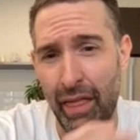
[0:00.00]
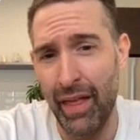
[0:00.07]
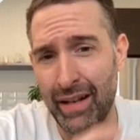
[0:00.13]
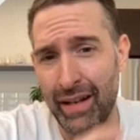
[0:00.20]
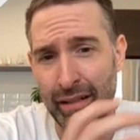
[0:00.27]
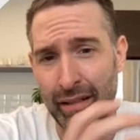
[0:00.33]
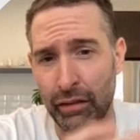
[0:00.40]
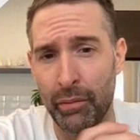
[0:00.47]

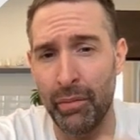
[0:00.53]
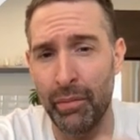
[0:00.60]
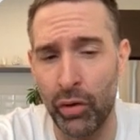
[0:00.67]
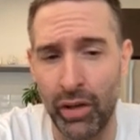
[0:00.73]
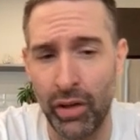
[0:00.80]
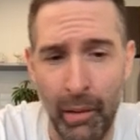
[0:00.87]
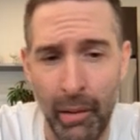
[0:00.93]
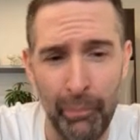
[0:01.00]
That's a little bit more
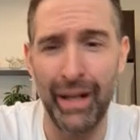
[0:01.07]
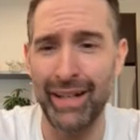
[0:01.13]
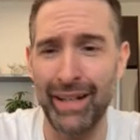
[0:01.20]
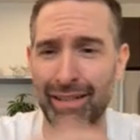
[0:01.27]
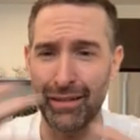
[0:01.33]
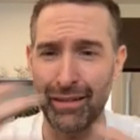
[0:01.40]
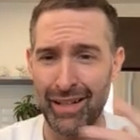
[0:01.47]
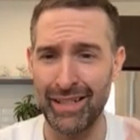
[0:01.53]

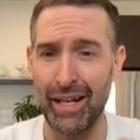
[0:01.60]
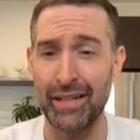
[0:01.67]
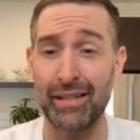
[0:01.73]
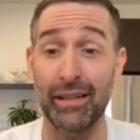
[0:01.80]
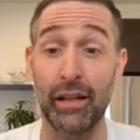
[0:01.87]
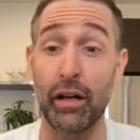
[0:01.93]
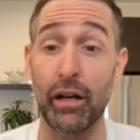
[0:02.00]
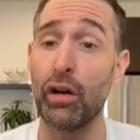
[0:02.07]
complex, a lot of
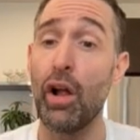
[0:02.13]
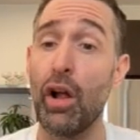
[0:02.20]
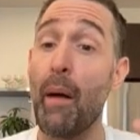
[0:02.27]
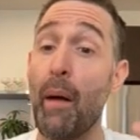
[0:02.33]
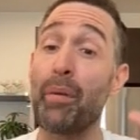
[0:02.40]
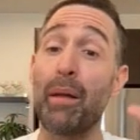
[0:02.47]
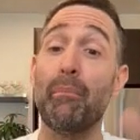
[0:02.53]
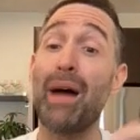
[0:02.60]
testing there.
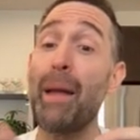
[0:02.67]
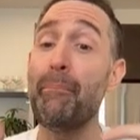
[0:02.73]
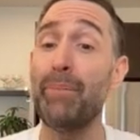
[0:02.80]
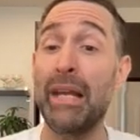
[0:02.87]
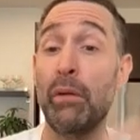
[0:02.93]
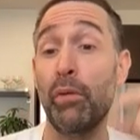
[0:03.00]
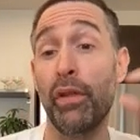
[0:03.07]
But it might be